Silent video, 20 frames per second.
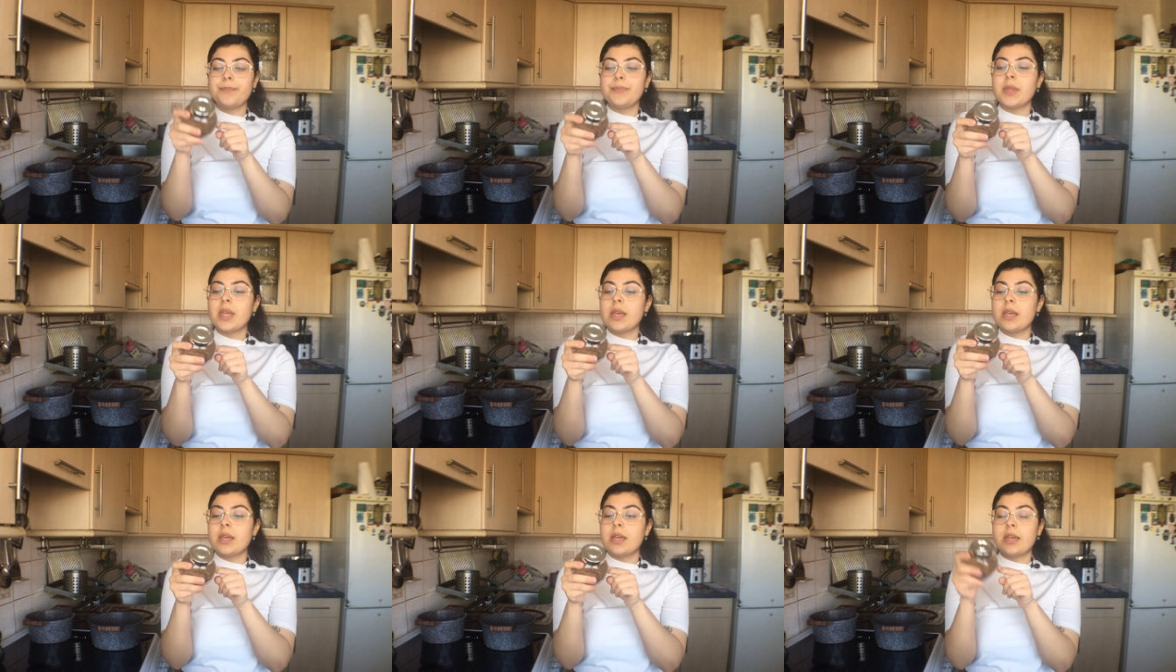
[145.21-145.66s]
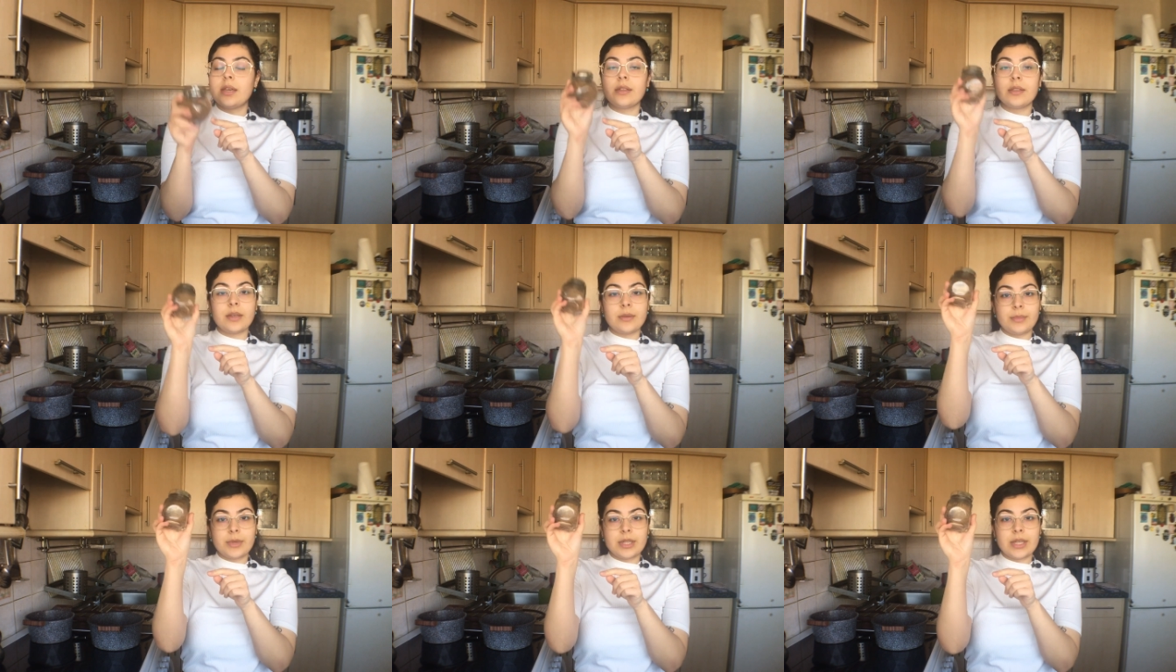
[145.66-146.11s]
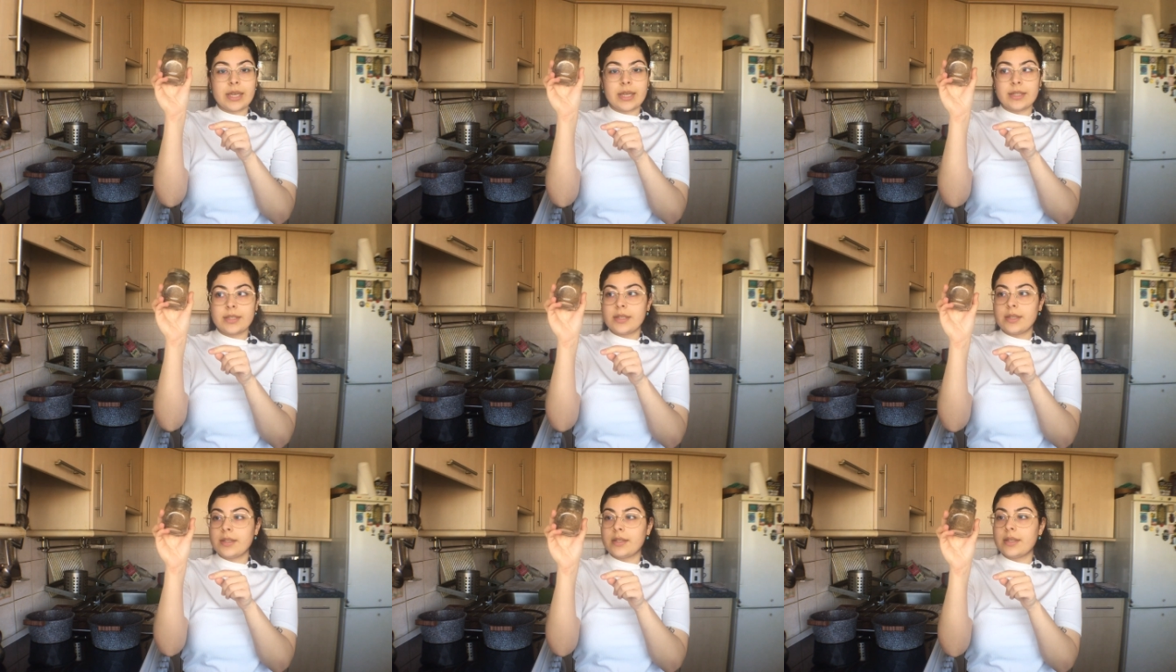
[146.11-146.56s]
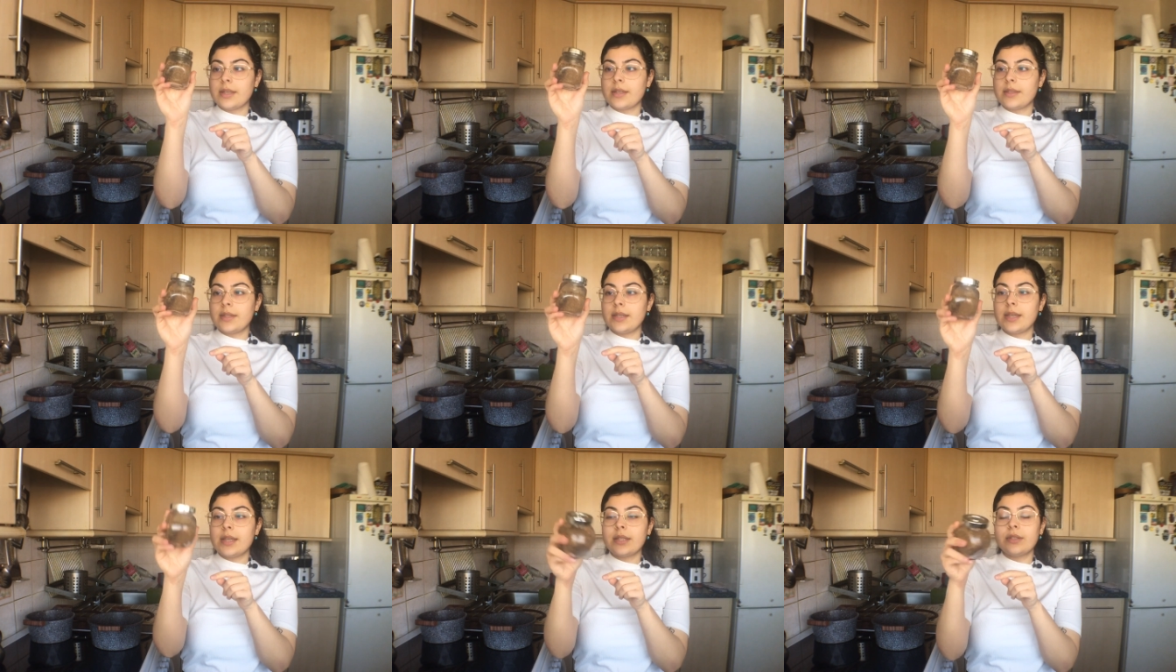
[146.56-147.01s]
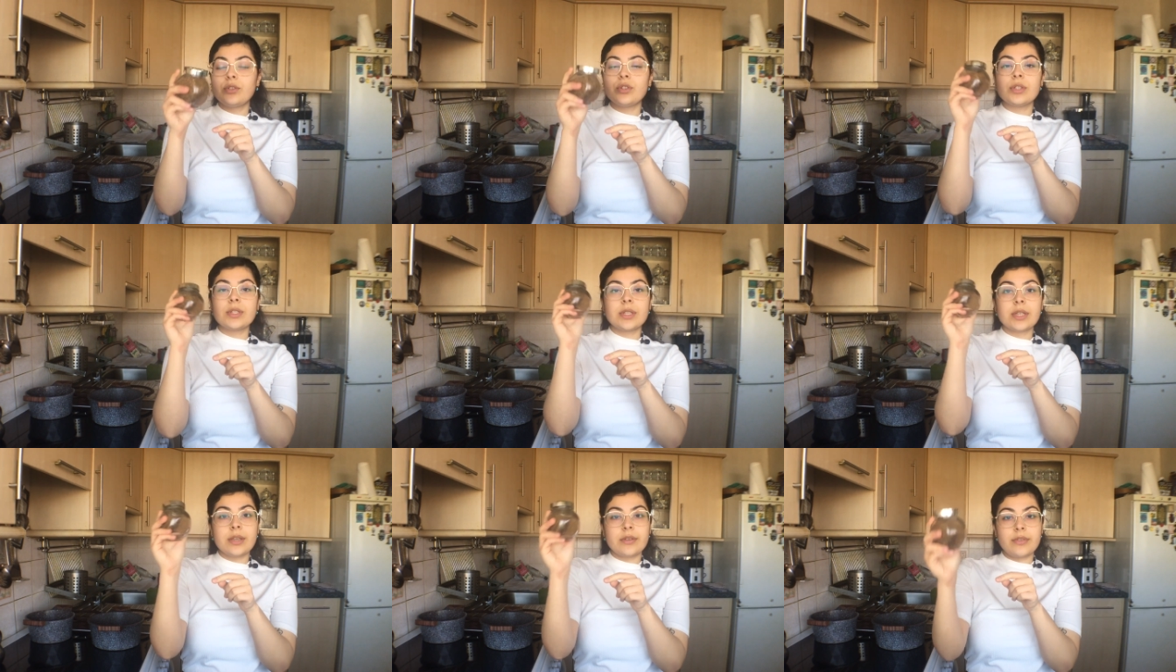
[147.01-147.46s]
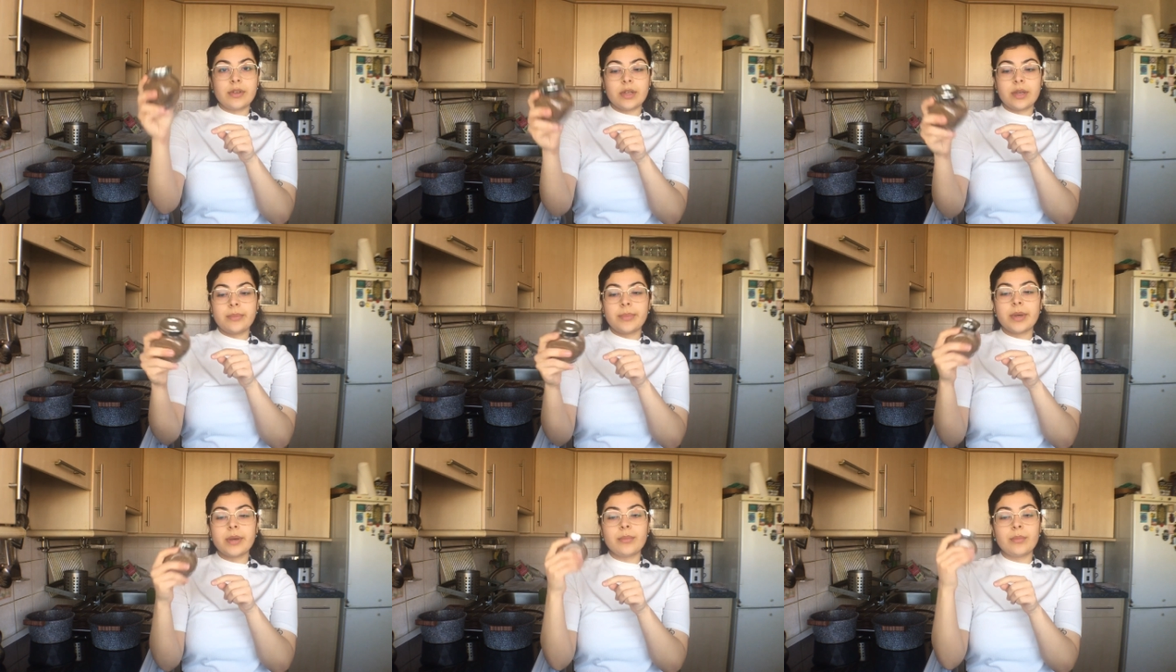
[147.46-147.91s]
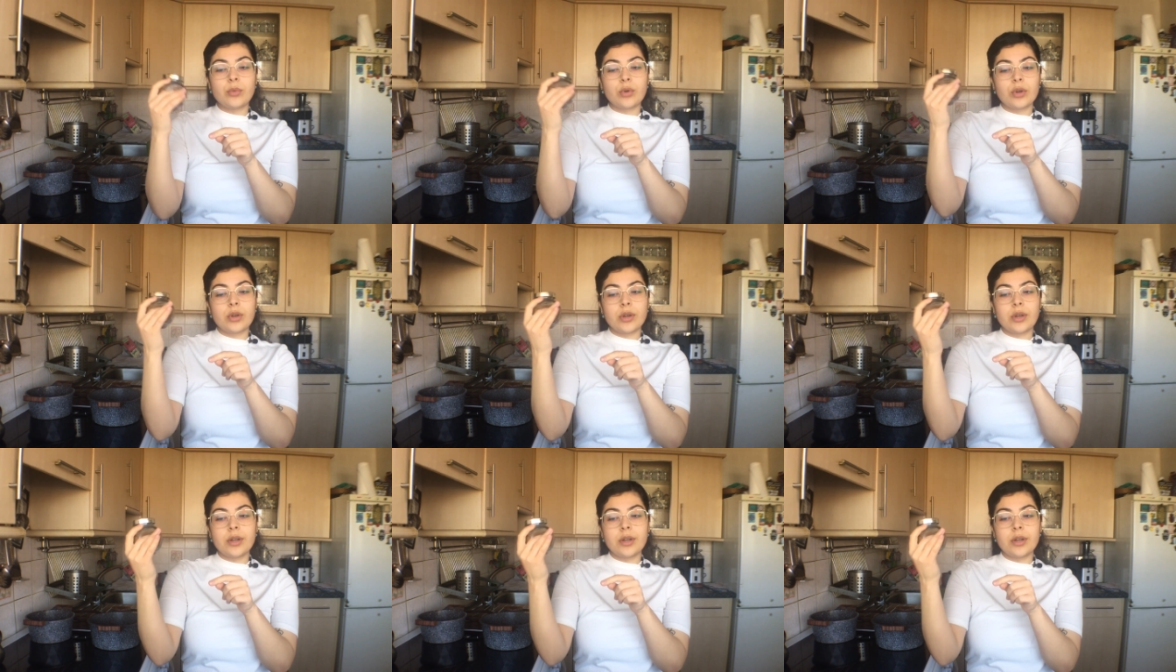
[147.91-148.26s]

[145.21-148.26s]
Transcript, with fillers: uh, that I'm going to add in at the end just to give it a bit more